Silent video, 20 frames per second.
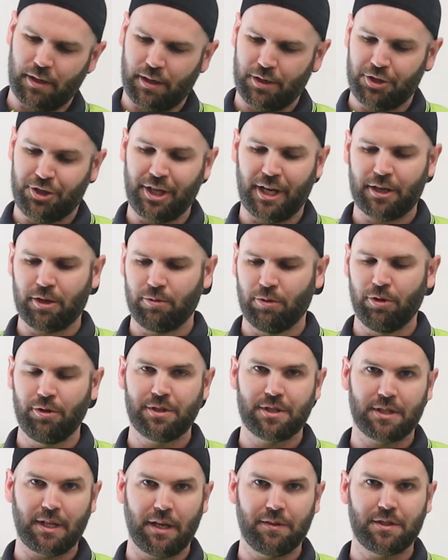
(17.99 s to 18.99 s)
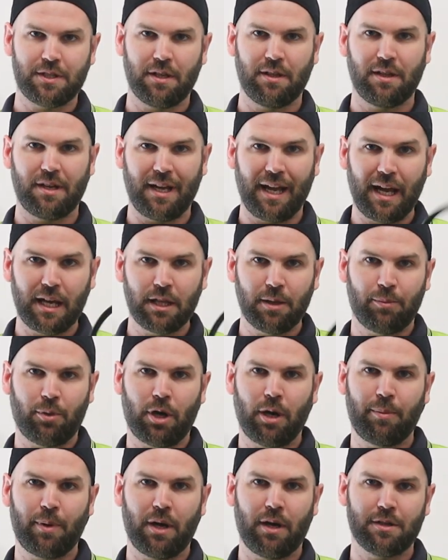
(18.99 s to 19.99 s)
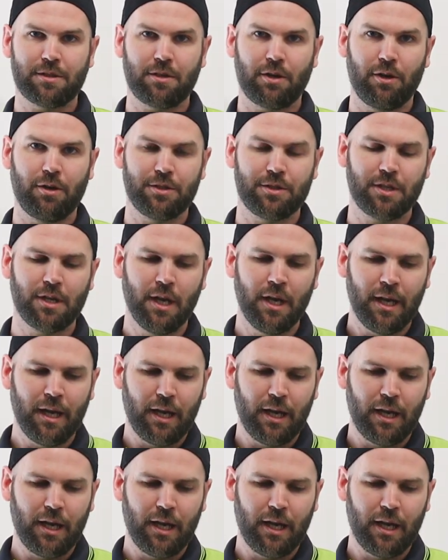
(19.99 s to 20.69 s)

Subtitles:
Jackaroo slave cylinder and the bypass hose